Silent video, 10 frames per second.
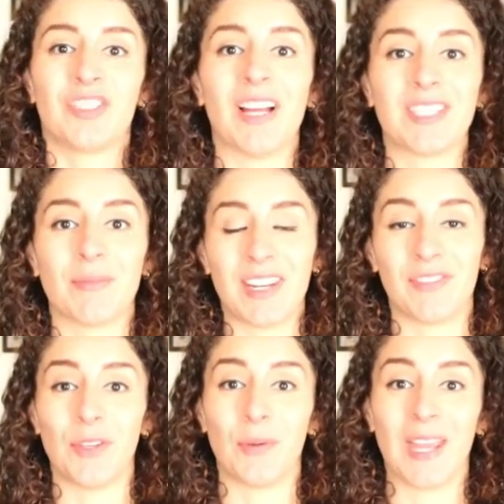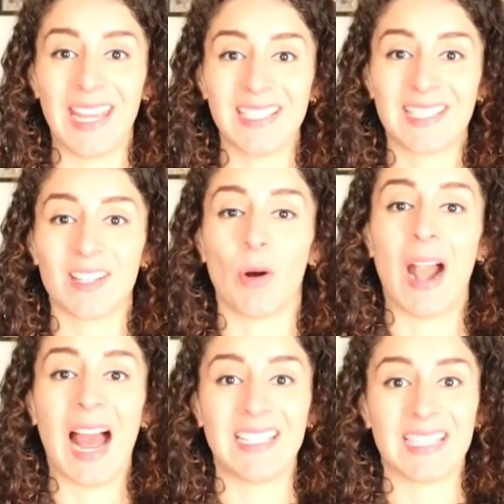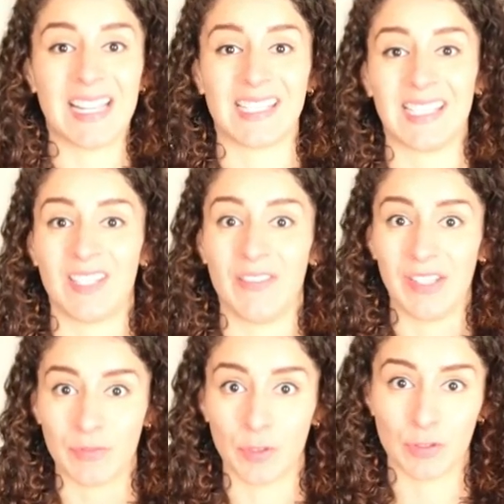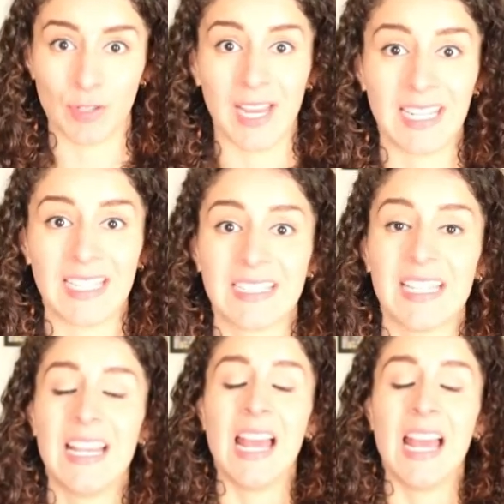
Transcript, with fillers: Try to add a few HIITs or high intensity interval trainings